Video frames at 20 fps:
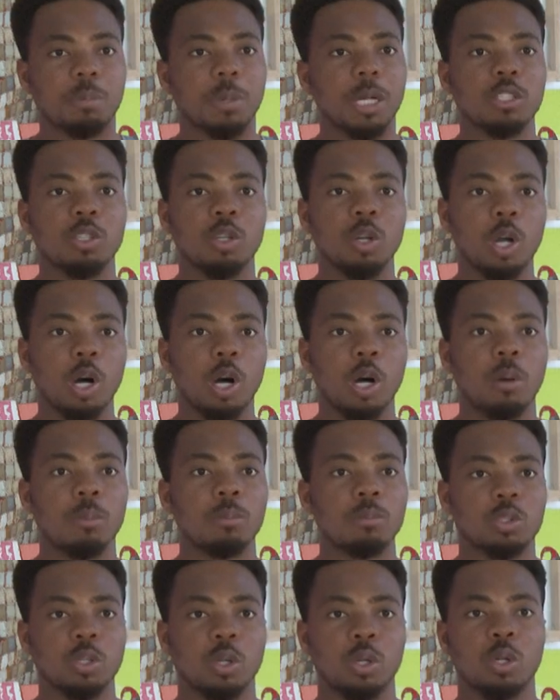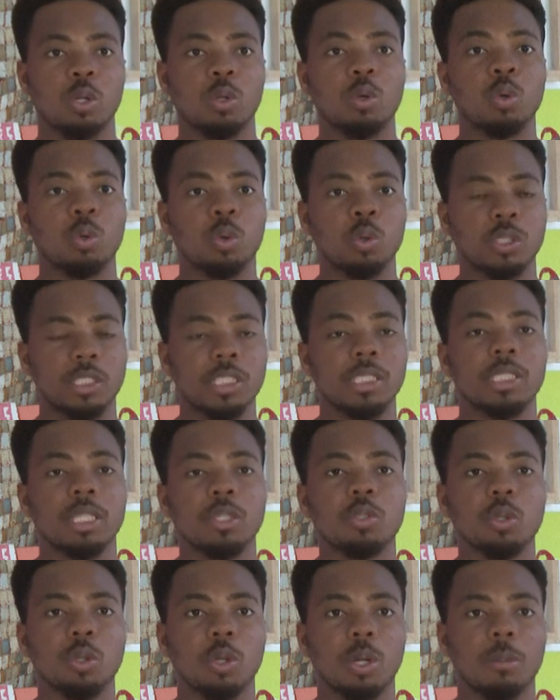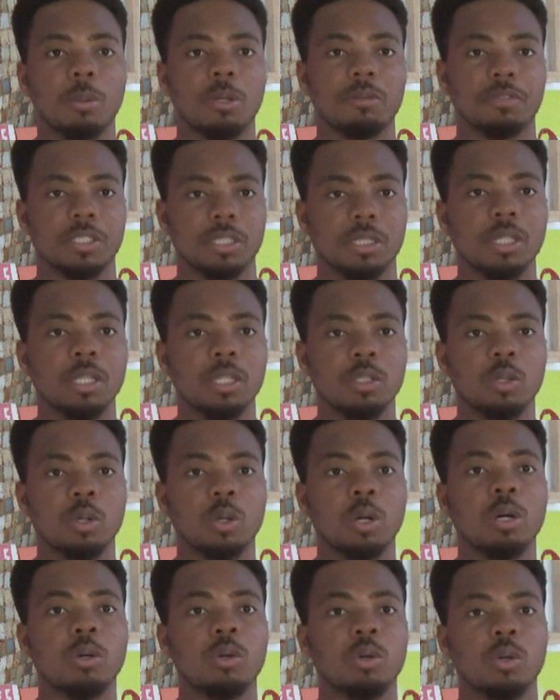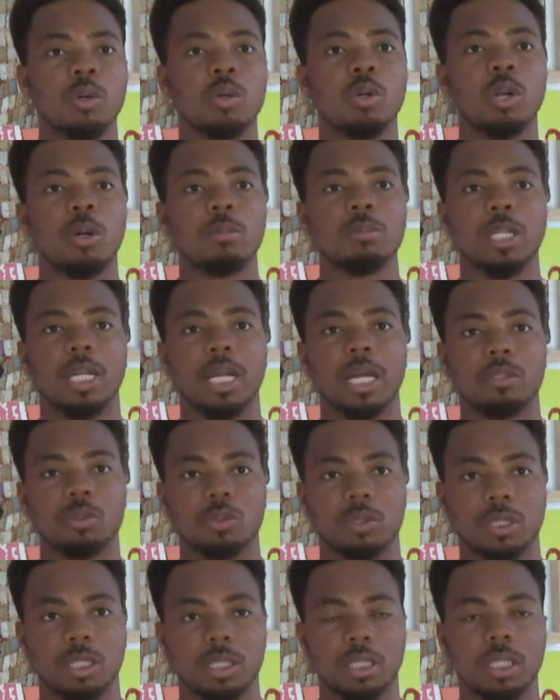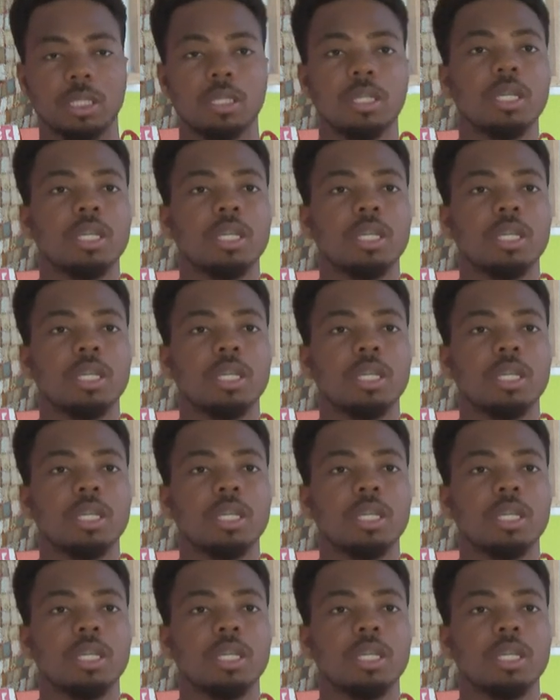about people, so basically how people are in society.